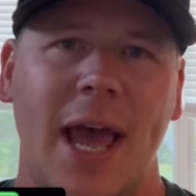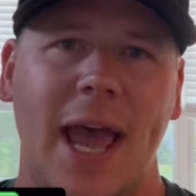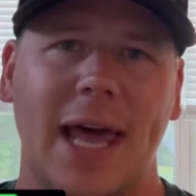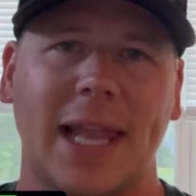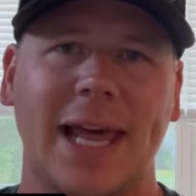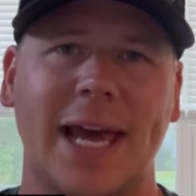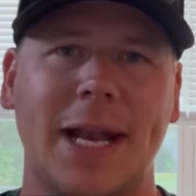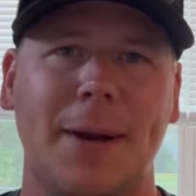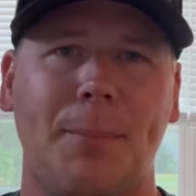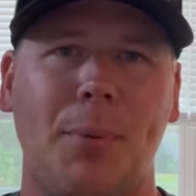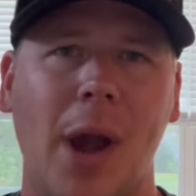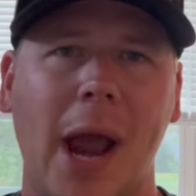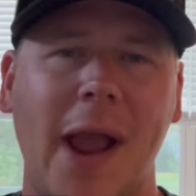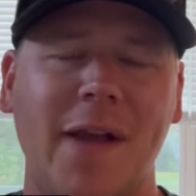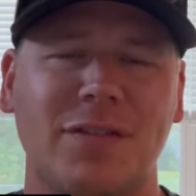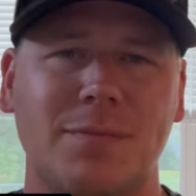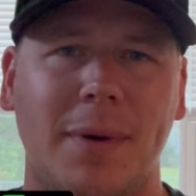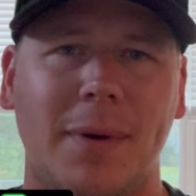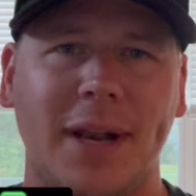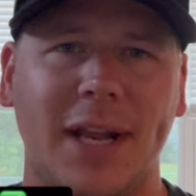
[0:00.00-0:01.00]
Atlanta
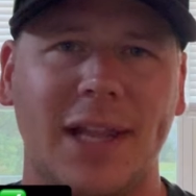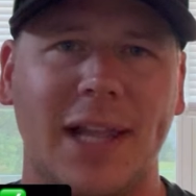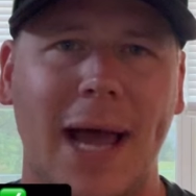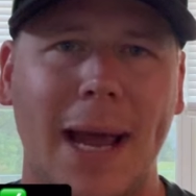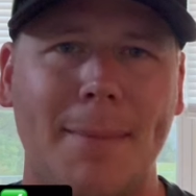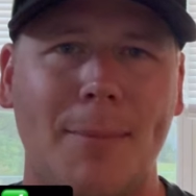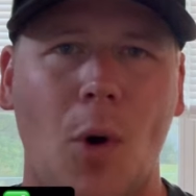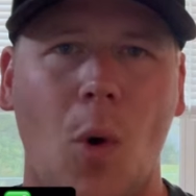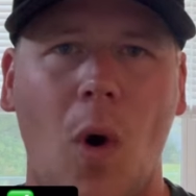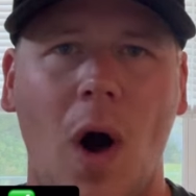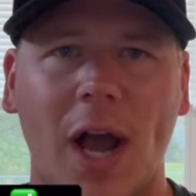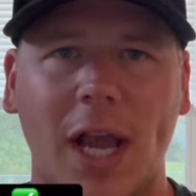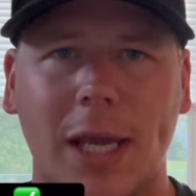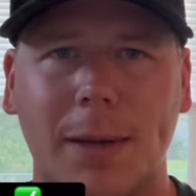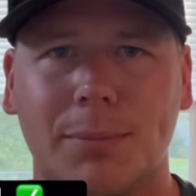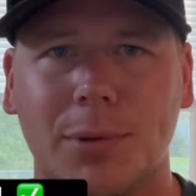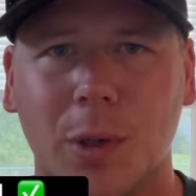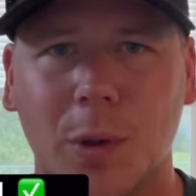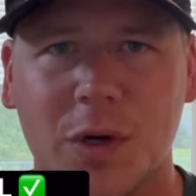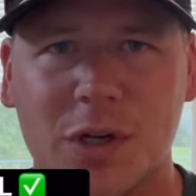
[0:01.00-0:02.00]
Braves money line, Milwaukee
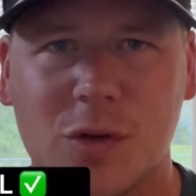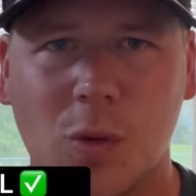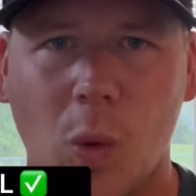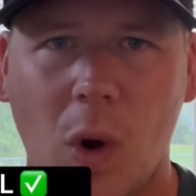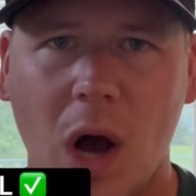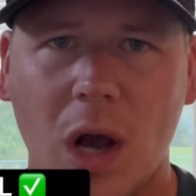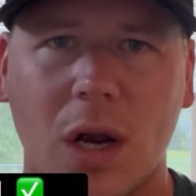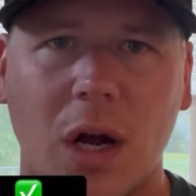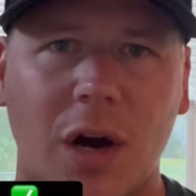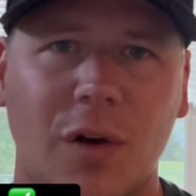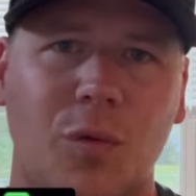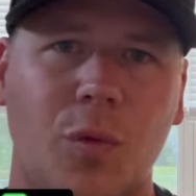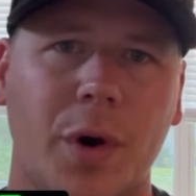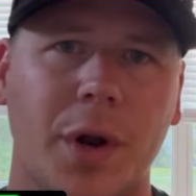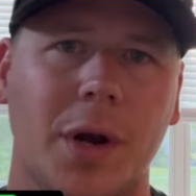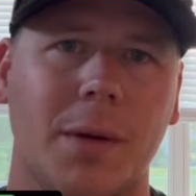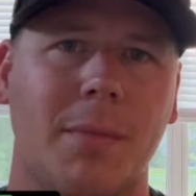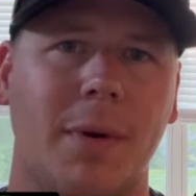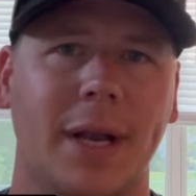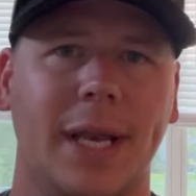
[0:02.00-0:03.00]
Brewers walk off
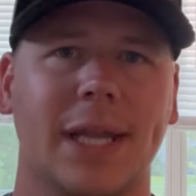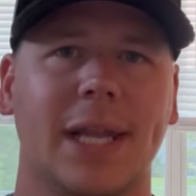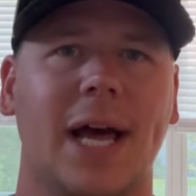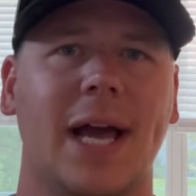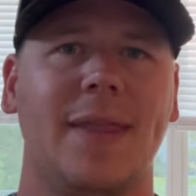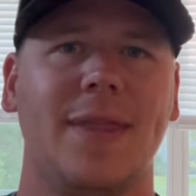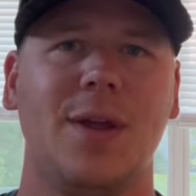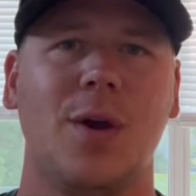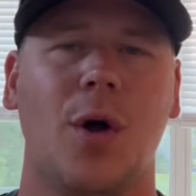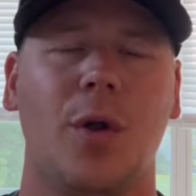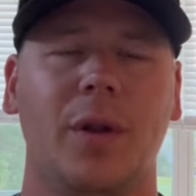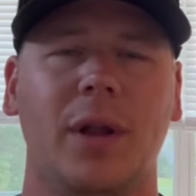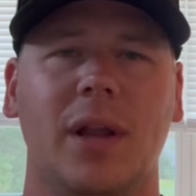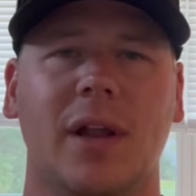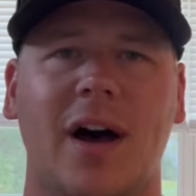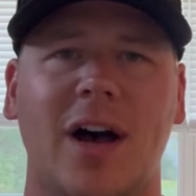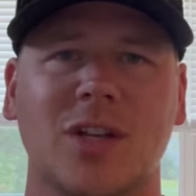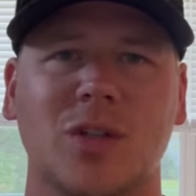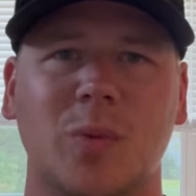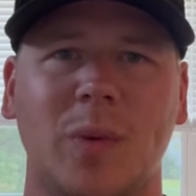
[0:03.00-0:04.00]
winner money line. The only
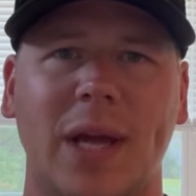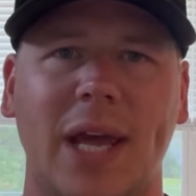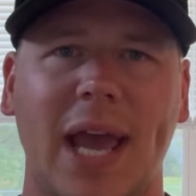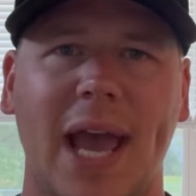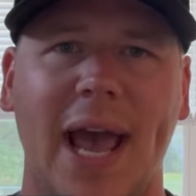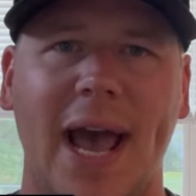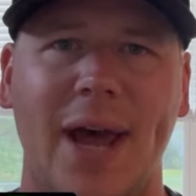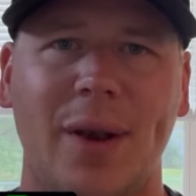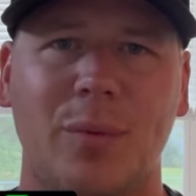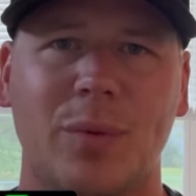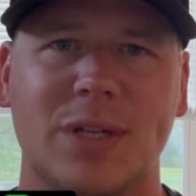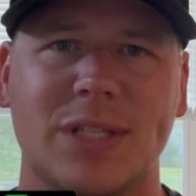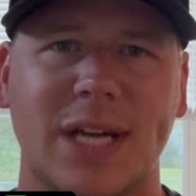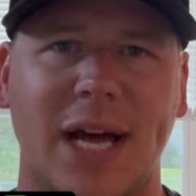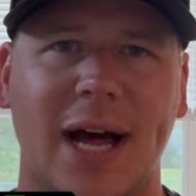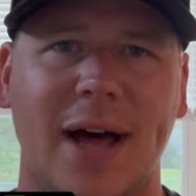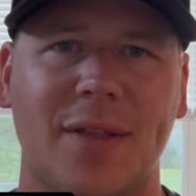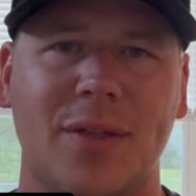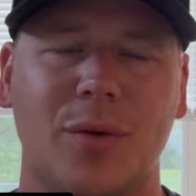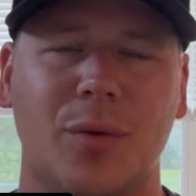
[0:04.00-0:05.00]
loss we had was
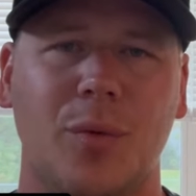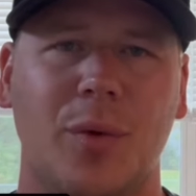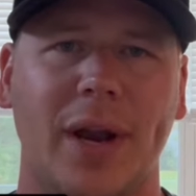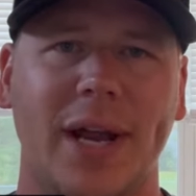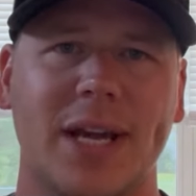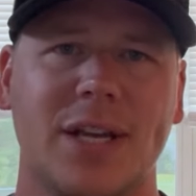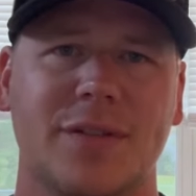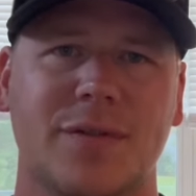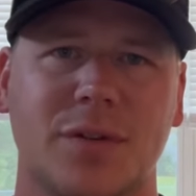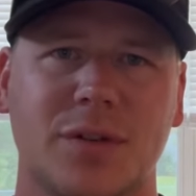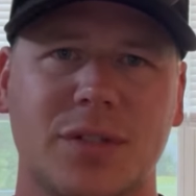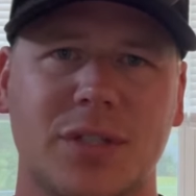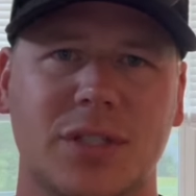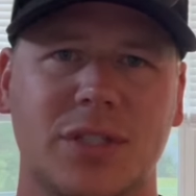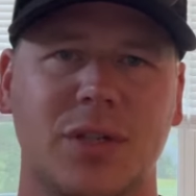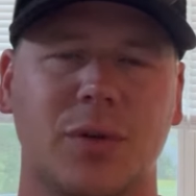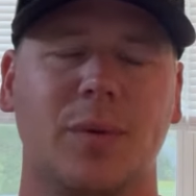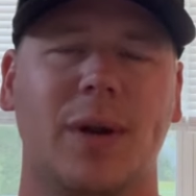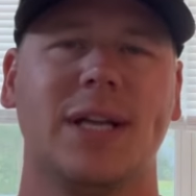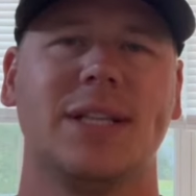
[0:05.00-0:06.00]
on the Rays
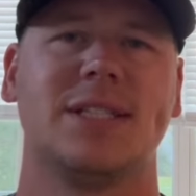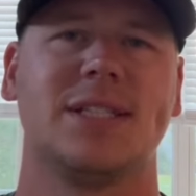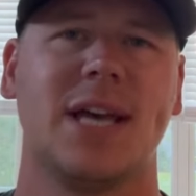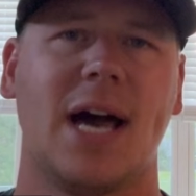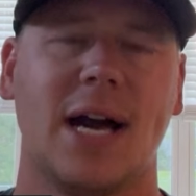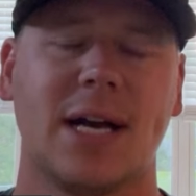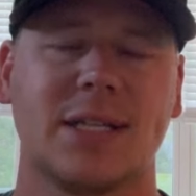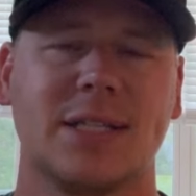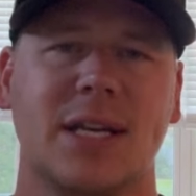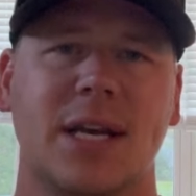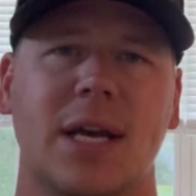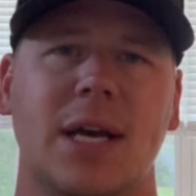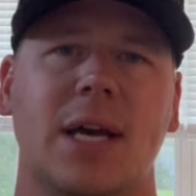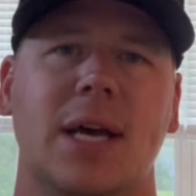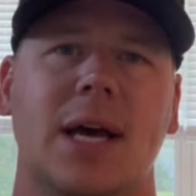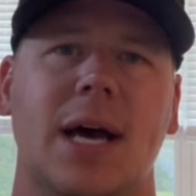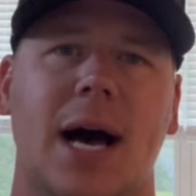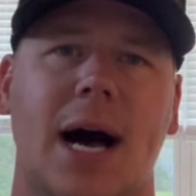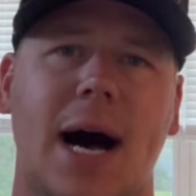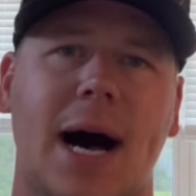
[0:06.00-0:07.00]
versus the Red Sox.
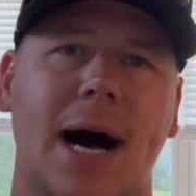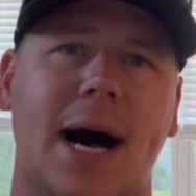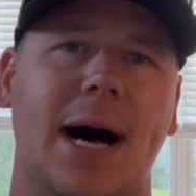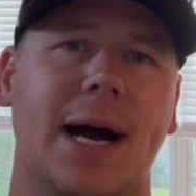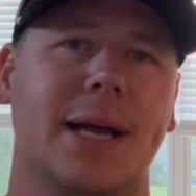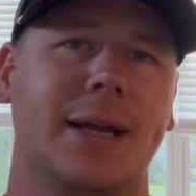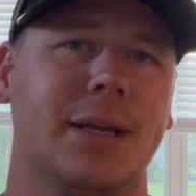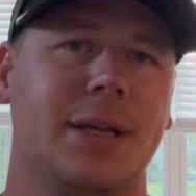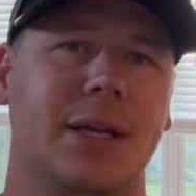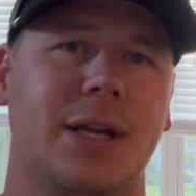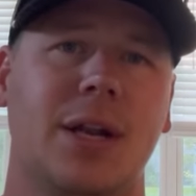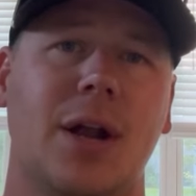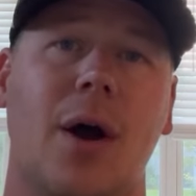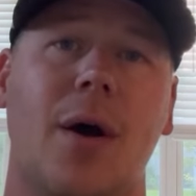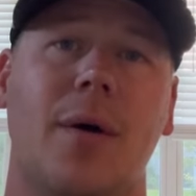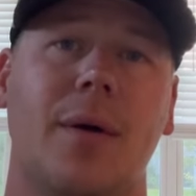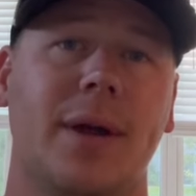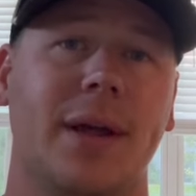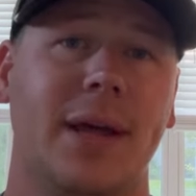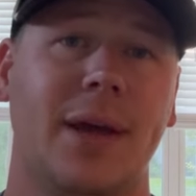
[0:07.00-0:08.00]
Uh, you
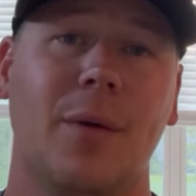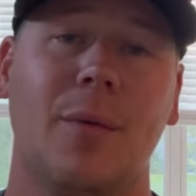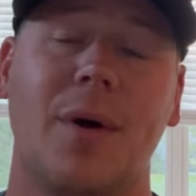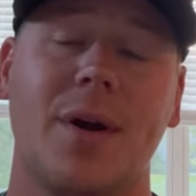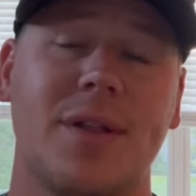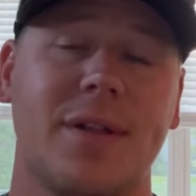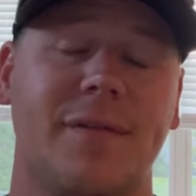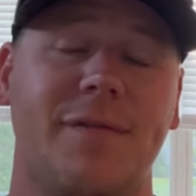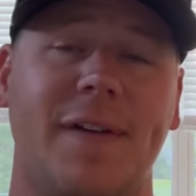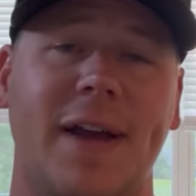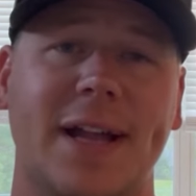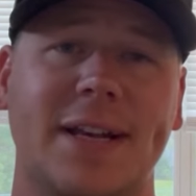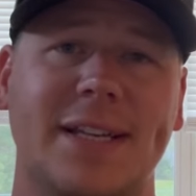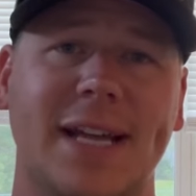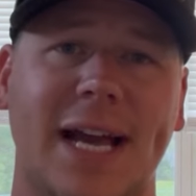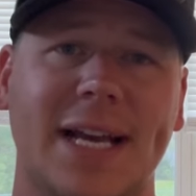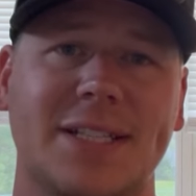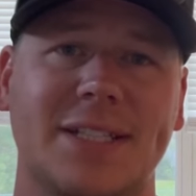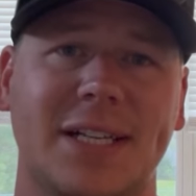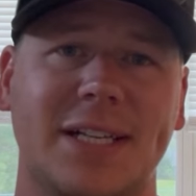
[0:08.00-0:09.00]
know, it was a
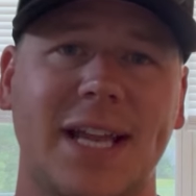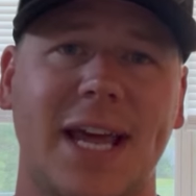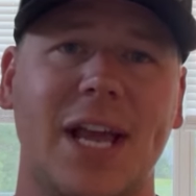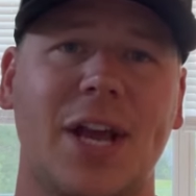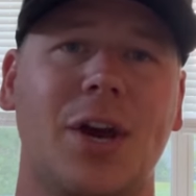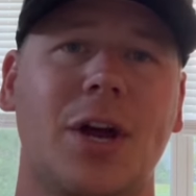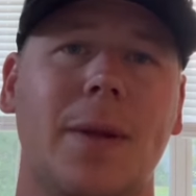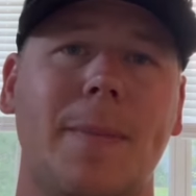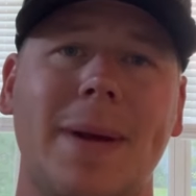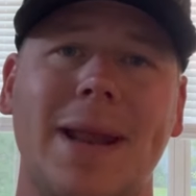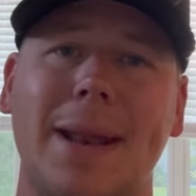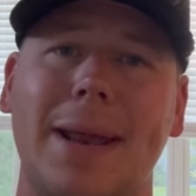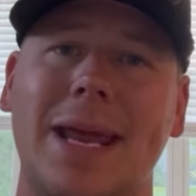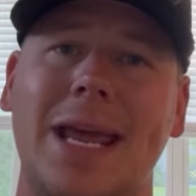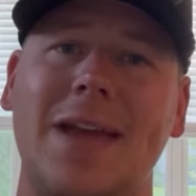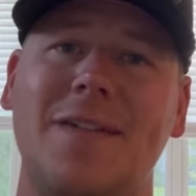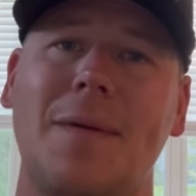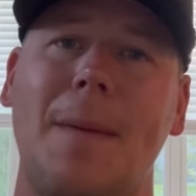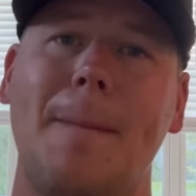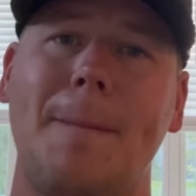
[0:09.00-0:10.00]
fantastic day. Could have been an
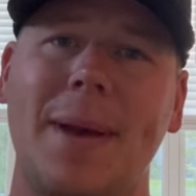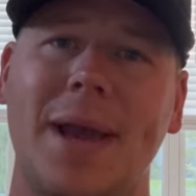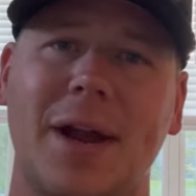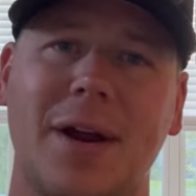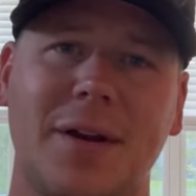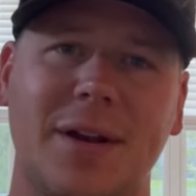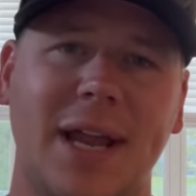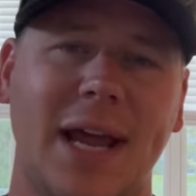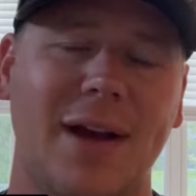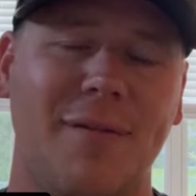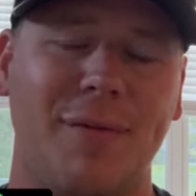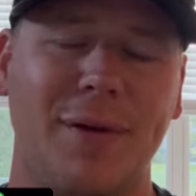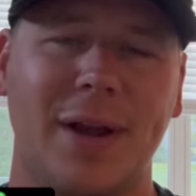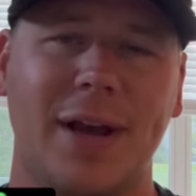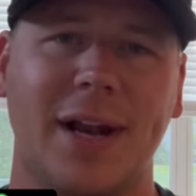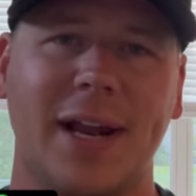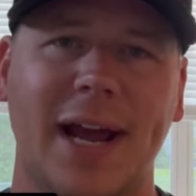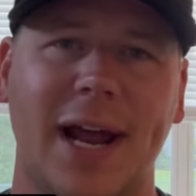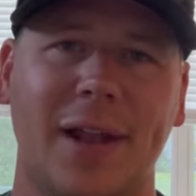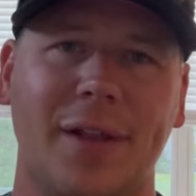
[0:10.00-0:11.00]
even bigger day if we
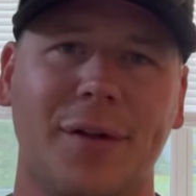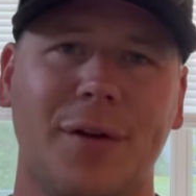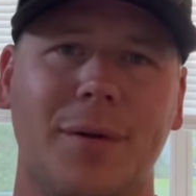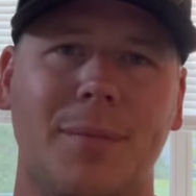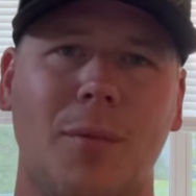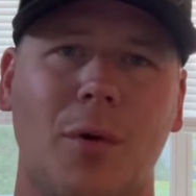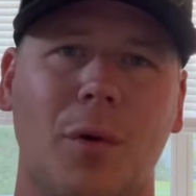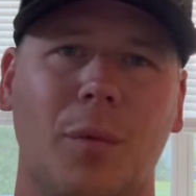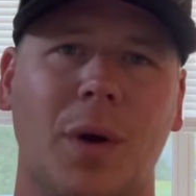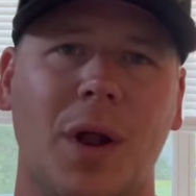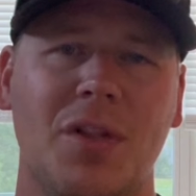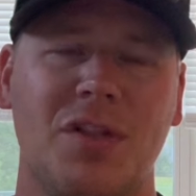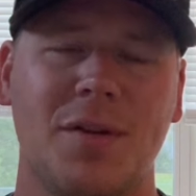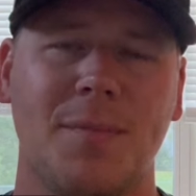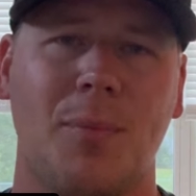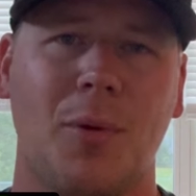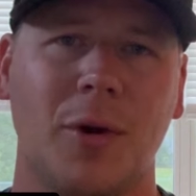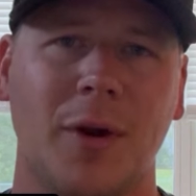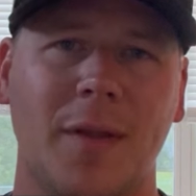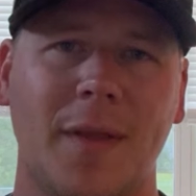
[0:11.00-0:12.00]
could have got a little more run
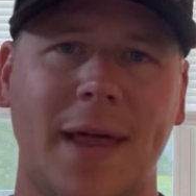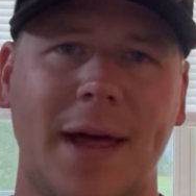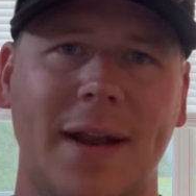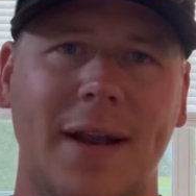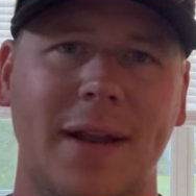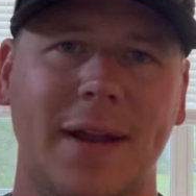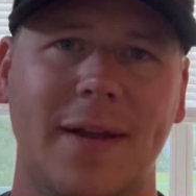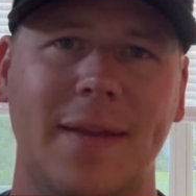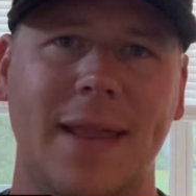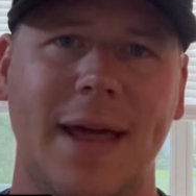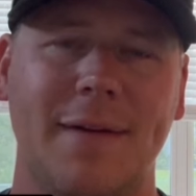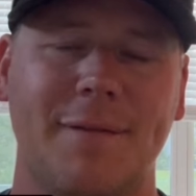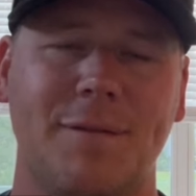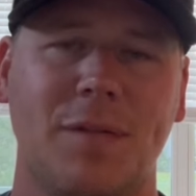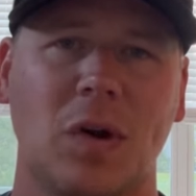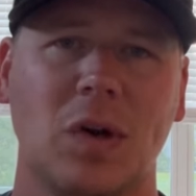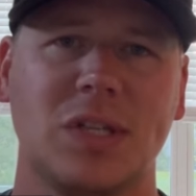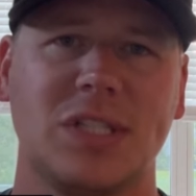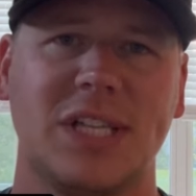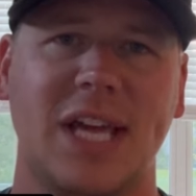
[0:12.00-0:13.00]
support in that in that
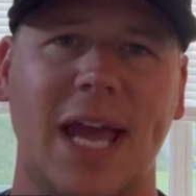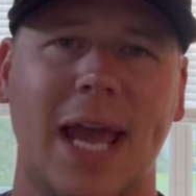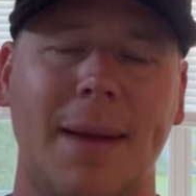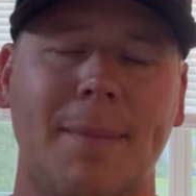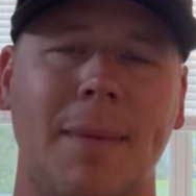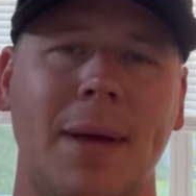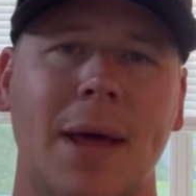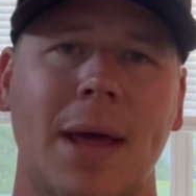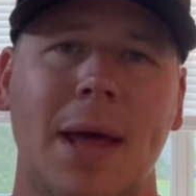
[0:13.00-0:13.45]
first game.